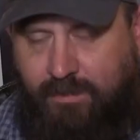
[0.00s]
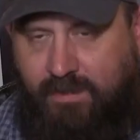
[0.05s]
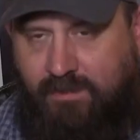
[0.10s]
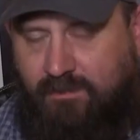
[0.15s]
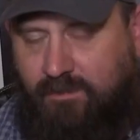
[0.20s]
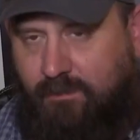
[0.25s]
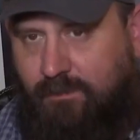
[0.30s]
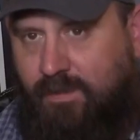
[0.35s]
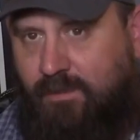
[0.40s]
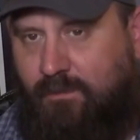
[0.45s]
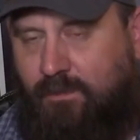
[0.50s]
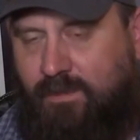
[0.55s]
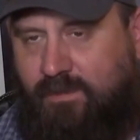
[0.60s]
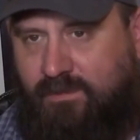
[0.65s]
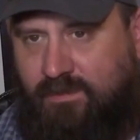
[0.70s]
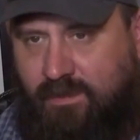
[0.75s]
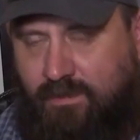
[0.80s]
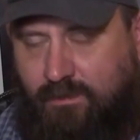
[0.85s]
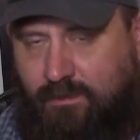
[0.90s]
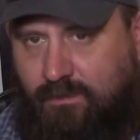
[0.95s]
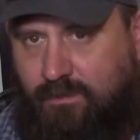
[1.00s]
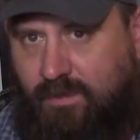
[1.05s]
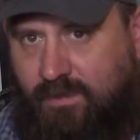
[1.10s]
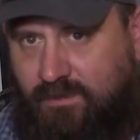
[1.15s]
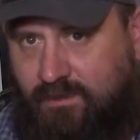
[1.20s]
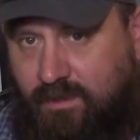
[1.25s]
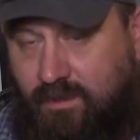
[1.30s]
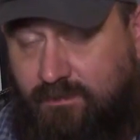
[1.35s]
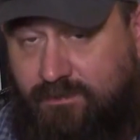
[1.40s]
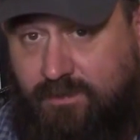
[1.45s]
because they're being reassigned to a
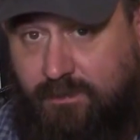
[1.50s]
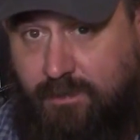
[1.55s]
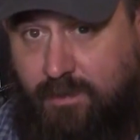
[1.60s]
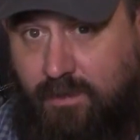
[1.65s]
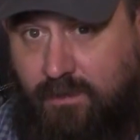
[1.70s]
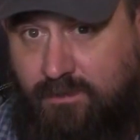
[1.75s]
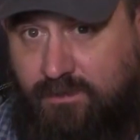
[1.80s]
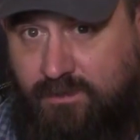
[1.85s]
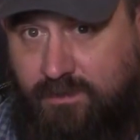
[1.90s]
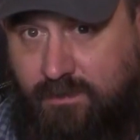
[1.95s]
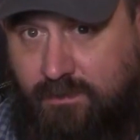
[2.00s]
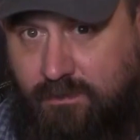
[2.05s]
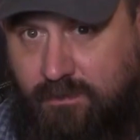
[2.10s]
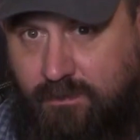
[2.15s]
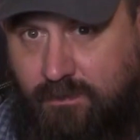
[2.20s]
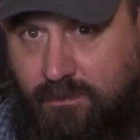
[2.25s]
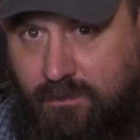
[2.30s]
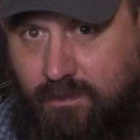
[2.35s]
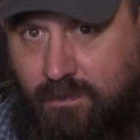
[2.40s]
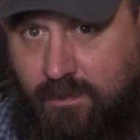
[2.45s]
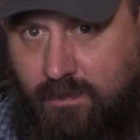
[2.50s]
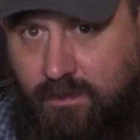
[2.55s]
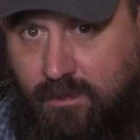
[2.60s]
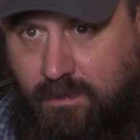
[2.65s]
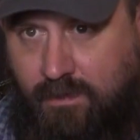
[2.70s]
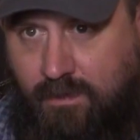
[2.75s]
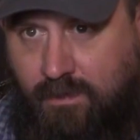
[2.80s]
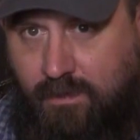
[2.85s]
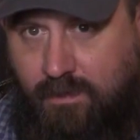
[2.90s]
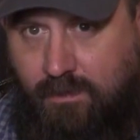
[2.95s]
correctional officer post
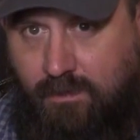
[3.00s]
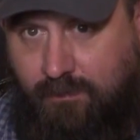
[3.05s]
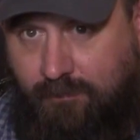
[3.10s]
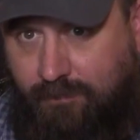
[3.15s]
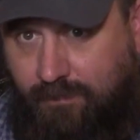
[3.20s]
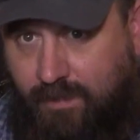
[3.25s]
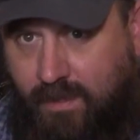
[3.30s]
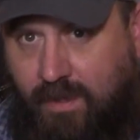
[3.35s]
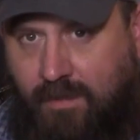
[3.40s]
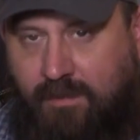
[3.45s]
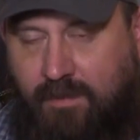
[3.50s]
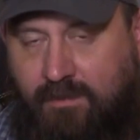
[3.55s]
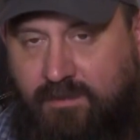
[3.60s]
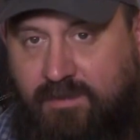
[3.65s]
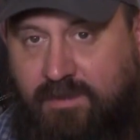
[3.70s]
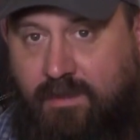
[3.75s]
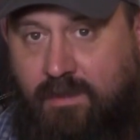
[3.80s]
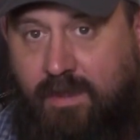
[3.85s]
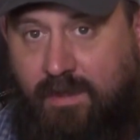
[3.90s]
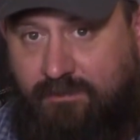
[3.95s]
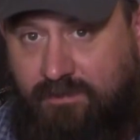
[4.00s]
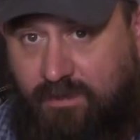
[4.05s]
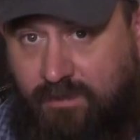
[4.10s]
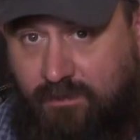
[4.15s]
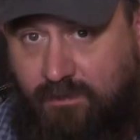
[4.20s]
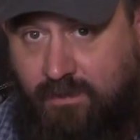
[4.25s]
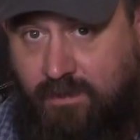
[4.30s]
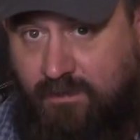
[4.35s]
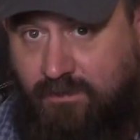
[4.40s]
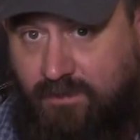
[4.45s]
and then still have to
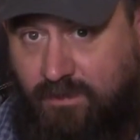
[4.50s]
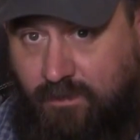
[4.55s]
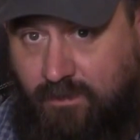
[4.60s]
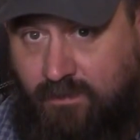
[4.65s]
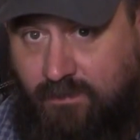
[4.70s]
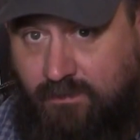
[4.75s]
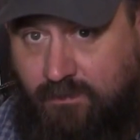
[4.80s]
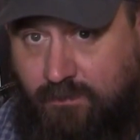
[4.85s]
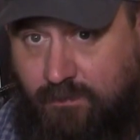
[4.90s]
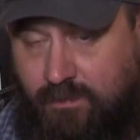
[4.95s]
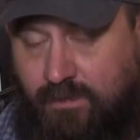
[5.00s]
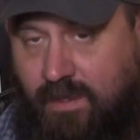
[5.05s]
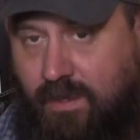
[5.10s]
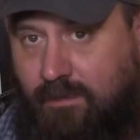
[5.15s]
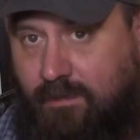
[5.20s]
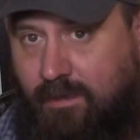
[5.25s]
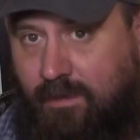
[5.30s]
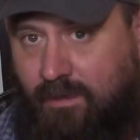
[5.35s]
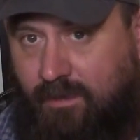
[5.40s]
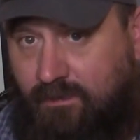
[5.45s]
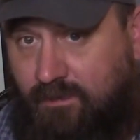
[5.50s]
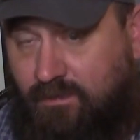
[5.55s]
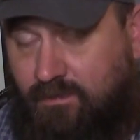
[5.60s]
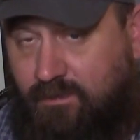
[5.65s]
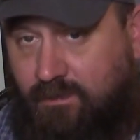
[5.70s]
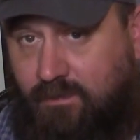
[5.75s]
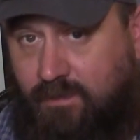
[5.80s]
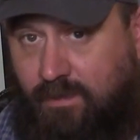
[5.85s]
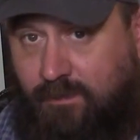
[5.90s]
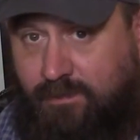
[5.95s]
do their duties without any
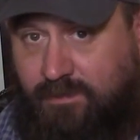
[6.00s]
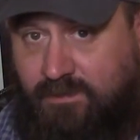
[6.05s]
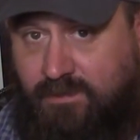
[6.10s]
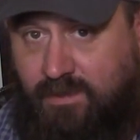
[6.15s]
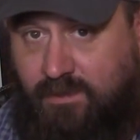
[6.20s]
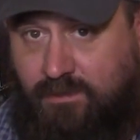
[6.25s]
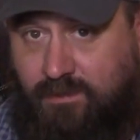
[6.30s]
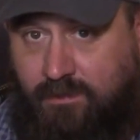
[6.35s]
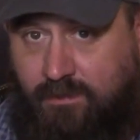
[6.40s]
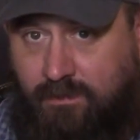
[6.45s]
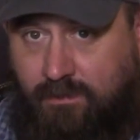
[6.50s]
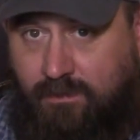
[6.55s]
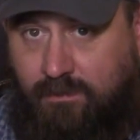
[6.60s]
additional compensation.